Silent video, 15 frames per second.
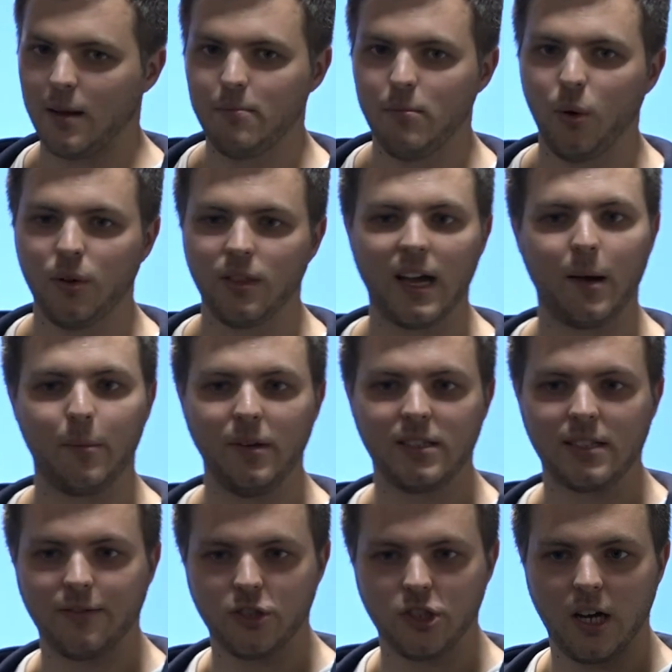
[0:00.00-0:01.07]
I'm more than happy
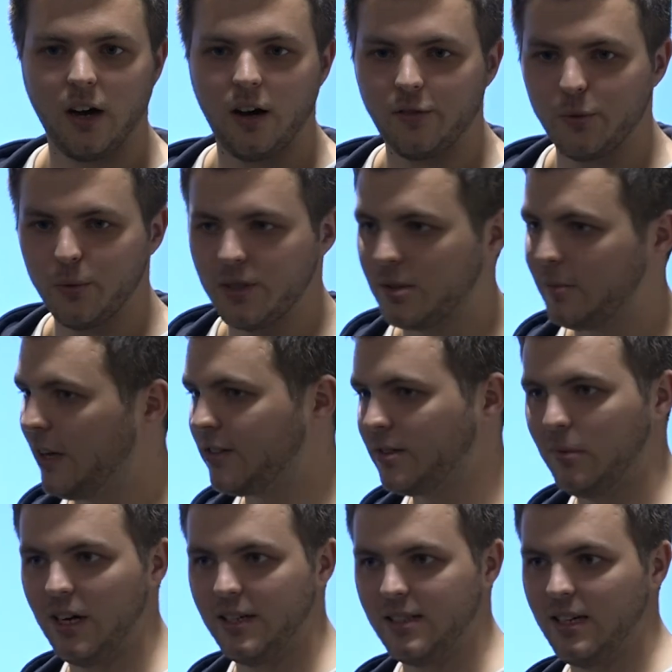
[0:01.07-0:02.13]
to have a chat afterwards about
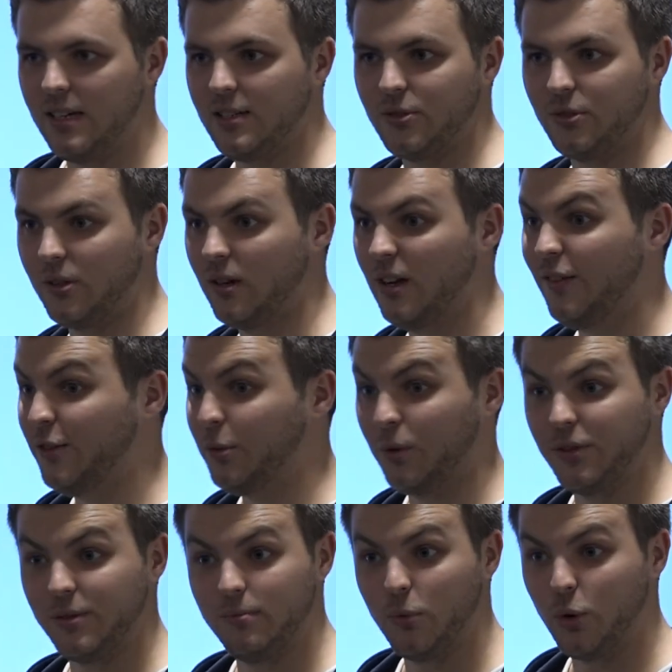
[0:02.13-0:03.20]
some ideas or if you
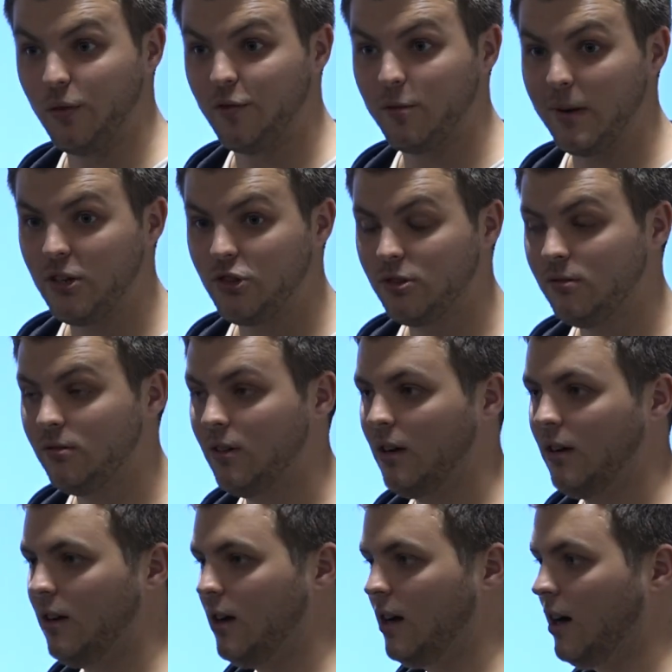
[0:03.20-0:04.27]
want more information.
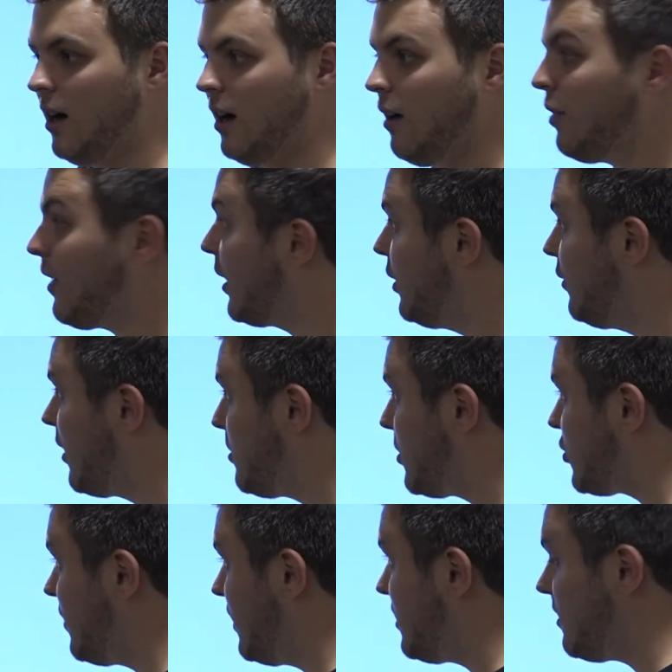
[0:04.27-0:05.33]
Thank you very
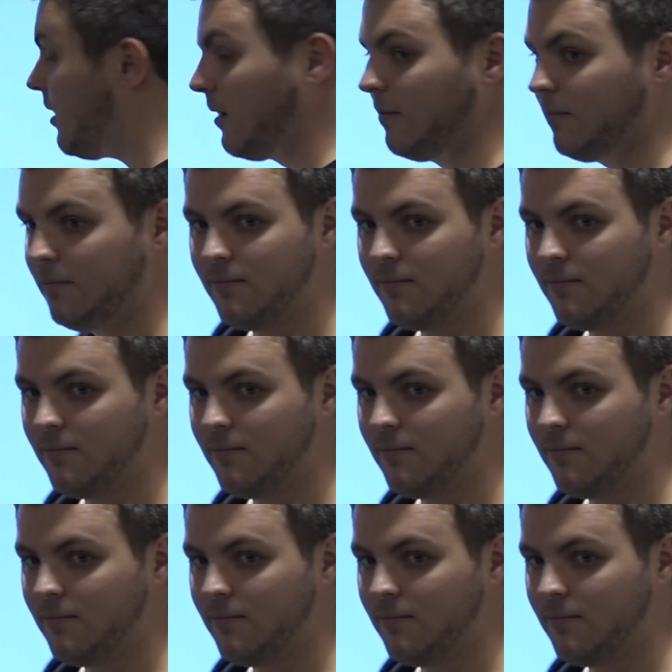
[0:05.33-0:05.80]
much for listening.